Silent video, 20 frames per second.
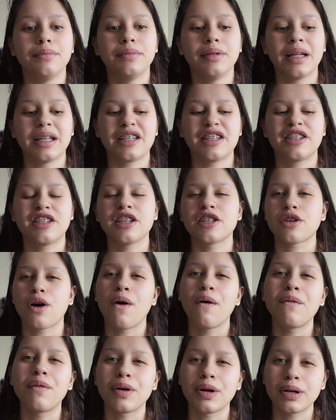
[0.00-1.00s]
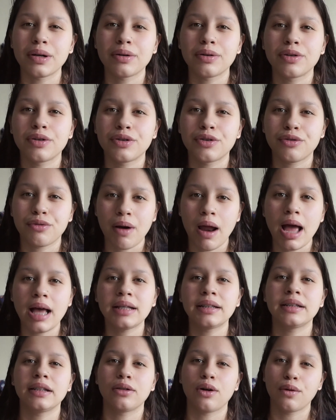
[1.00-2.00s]
like just over
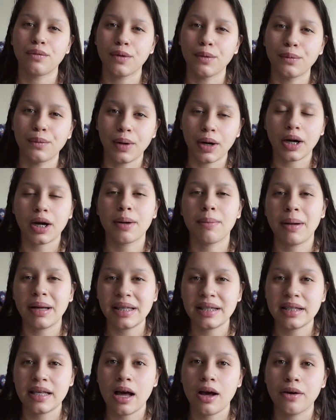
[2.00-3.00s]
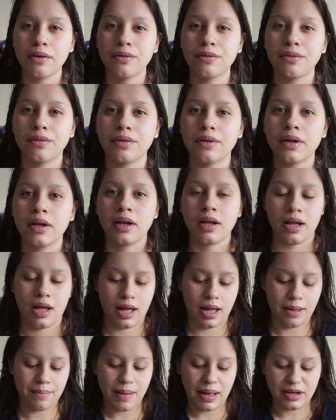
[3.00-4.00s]
stress and overwork myself
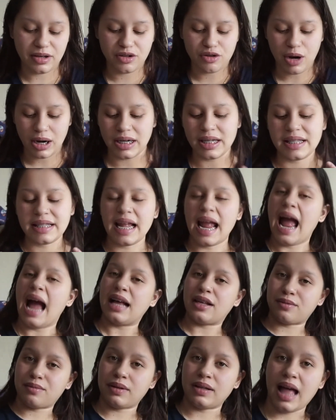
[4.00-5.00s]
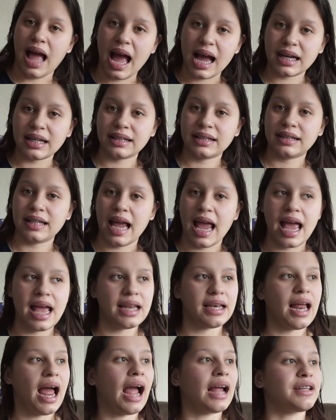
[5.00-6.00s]
and try to stay as relaxed.
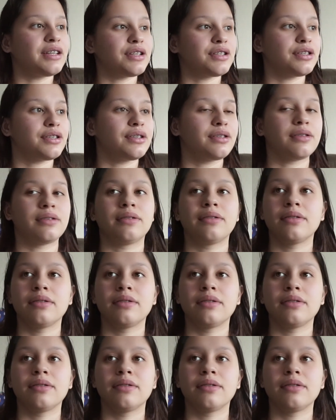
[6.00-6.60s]
And I just